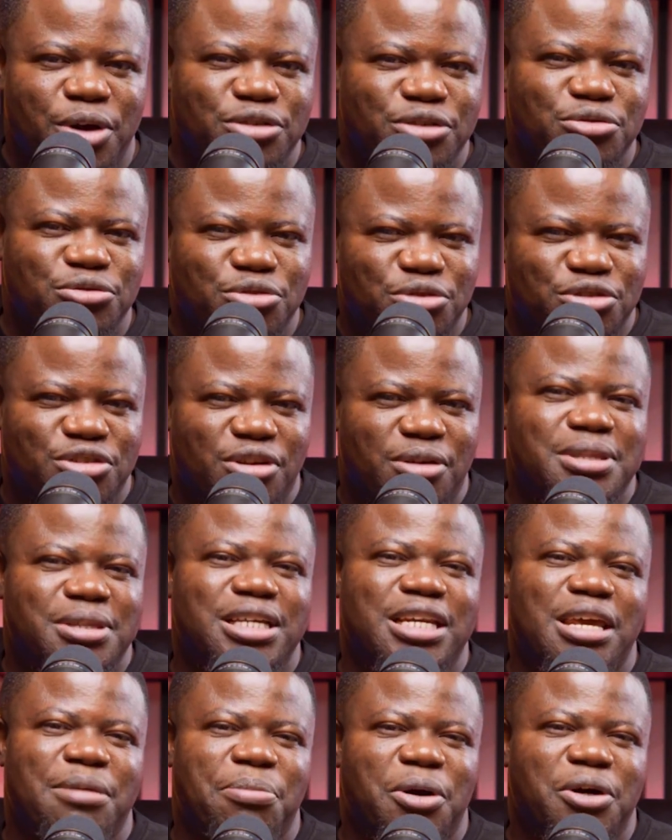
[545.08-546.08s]
going to do
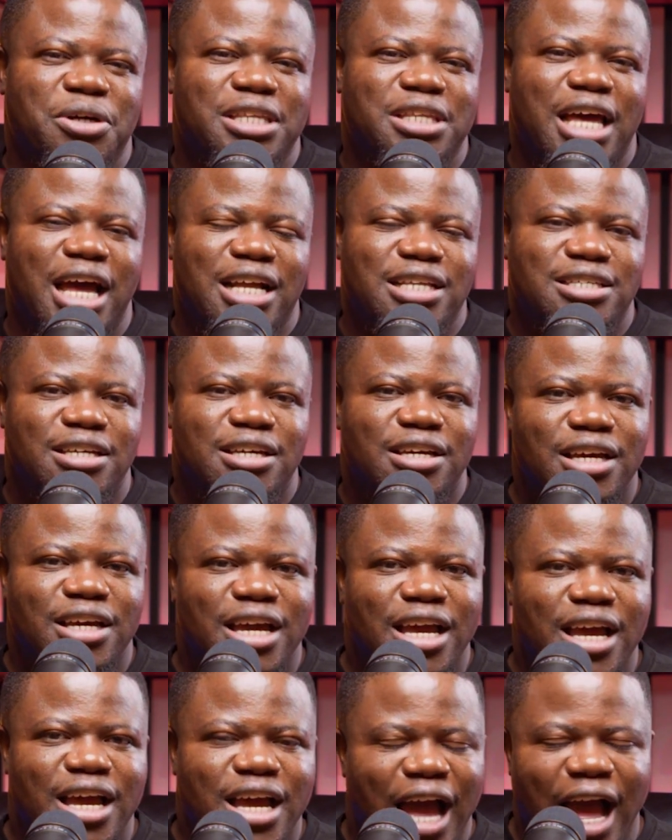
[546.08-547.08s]
something about that,
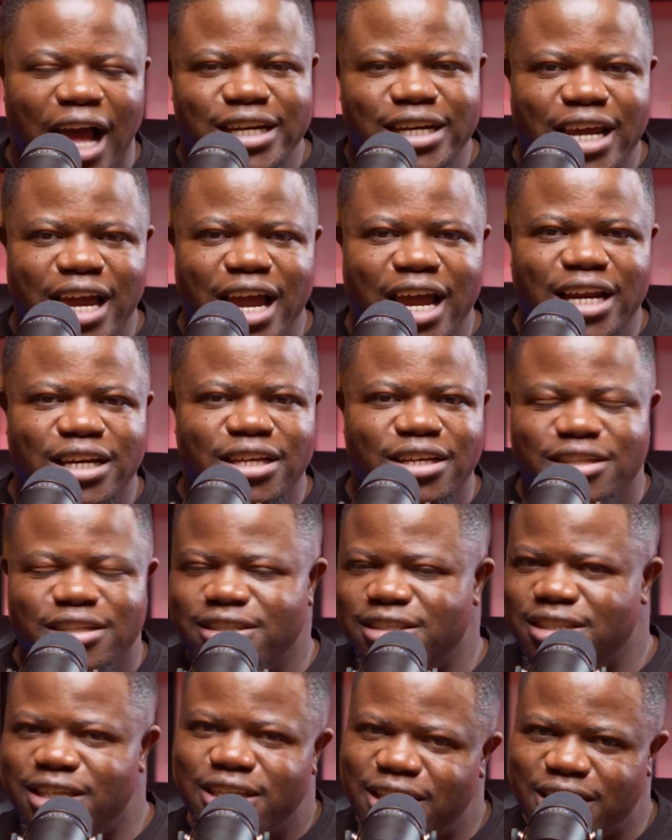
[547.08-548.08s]
and then
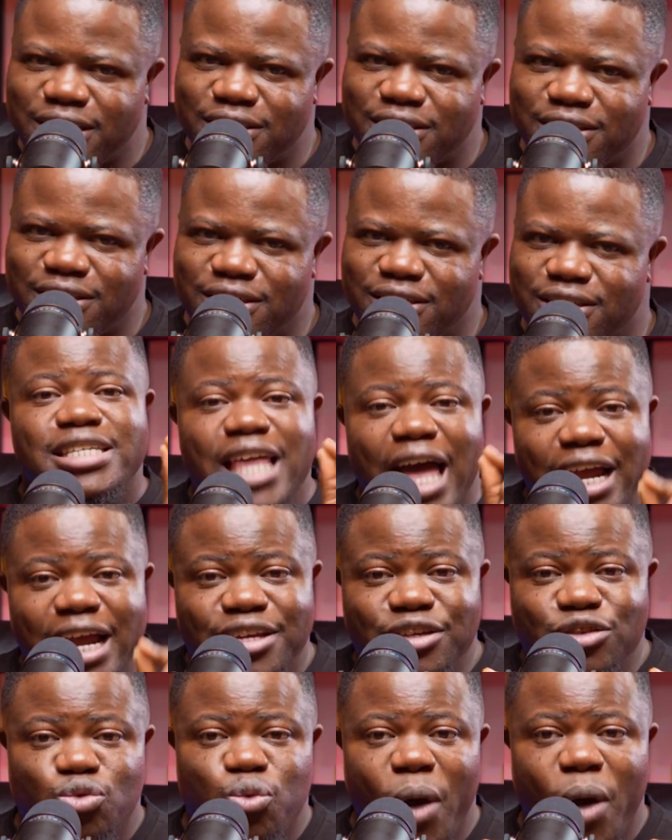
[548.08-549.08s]
didn't. That
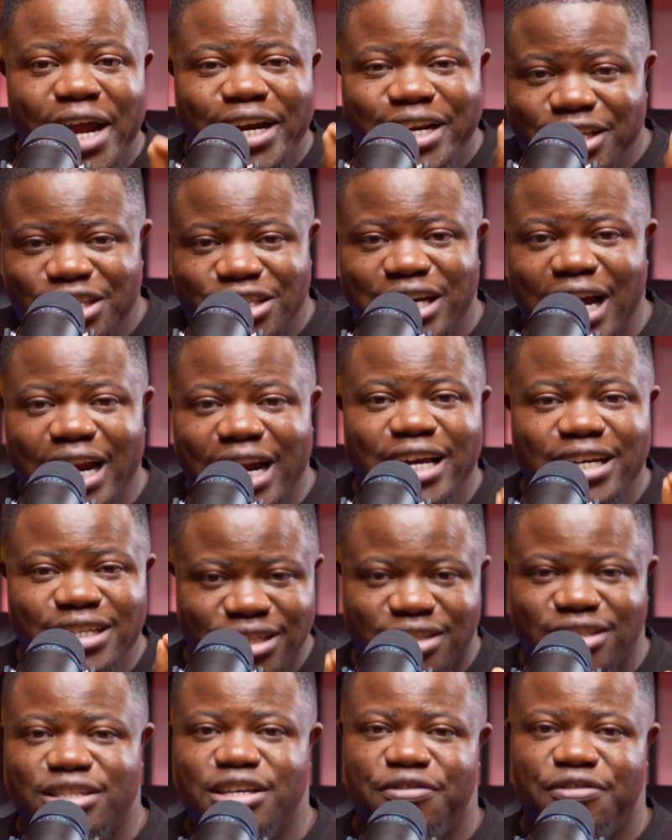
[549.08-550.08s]
is why this challenge
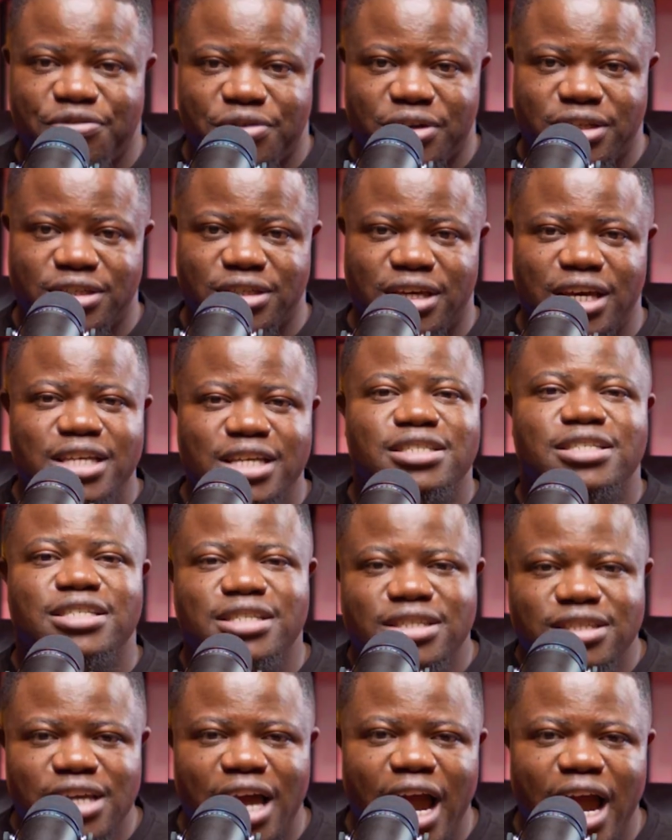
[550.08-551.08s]
is different. It's
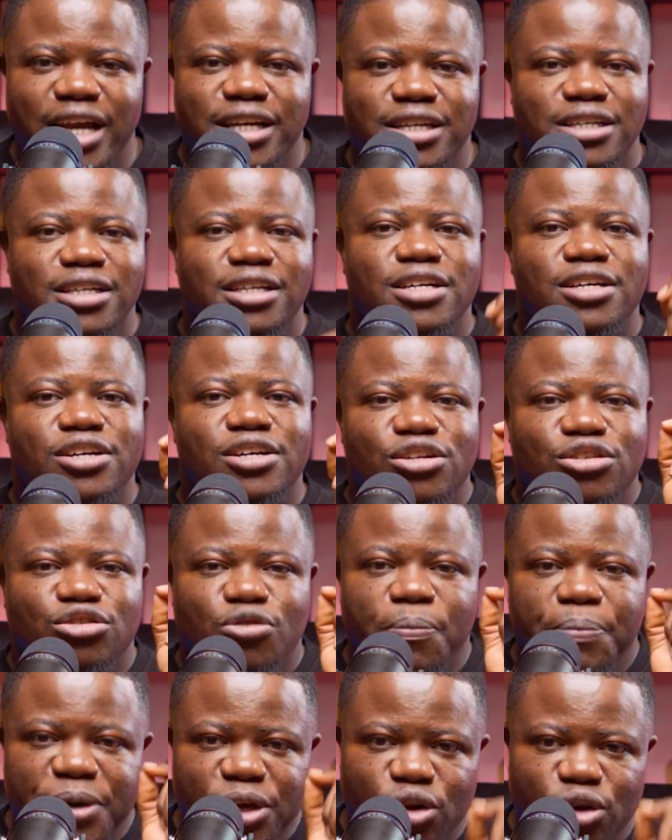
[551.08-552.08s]
designed
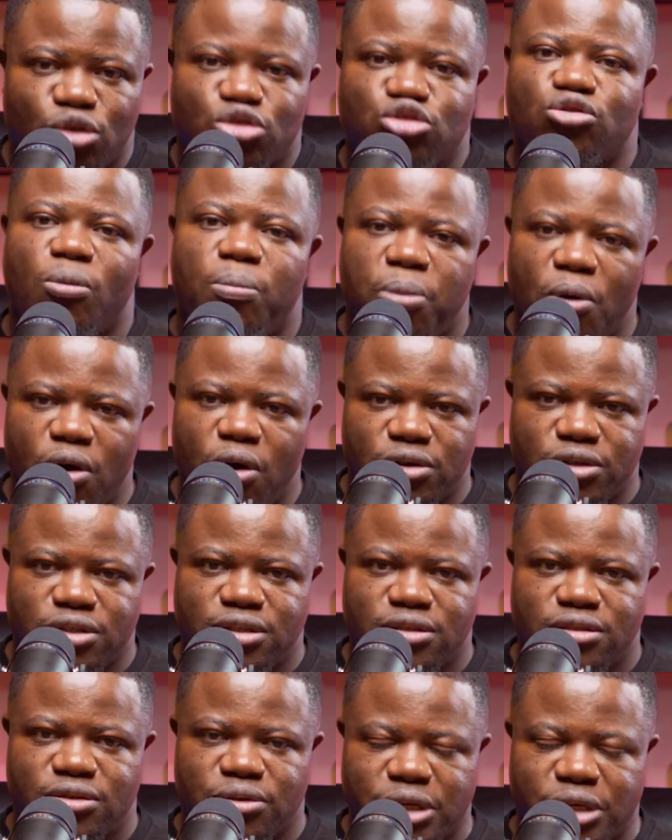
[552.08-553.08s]
to be your
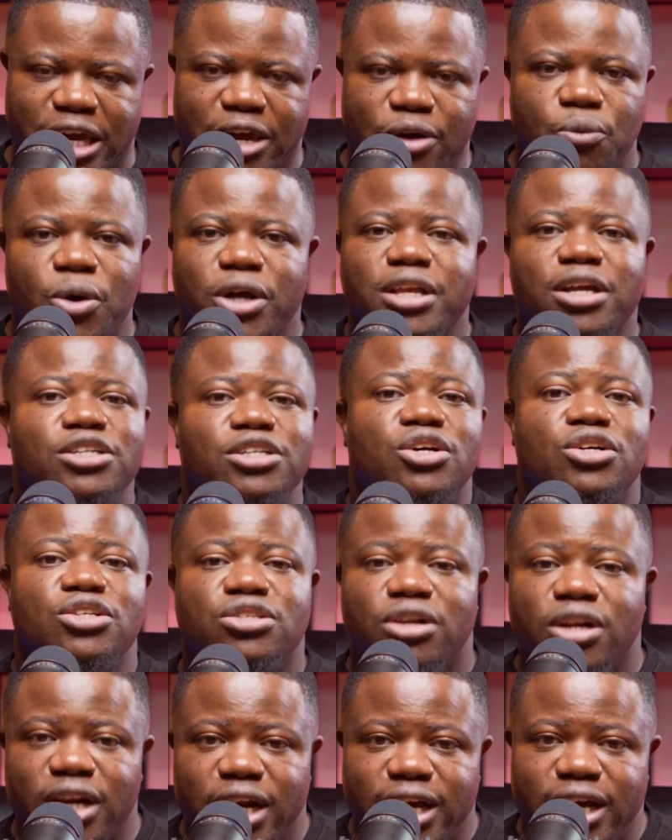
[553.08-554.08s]
support. Okay, we're not
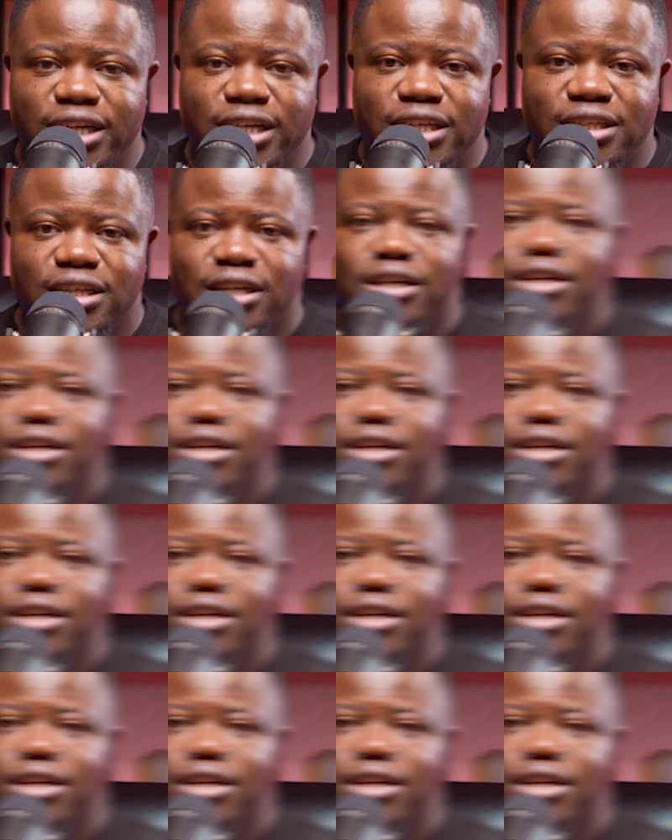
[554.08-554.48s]
just learning,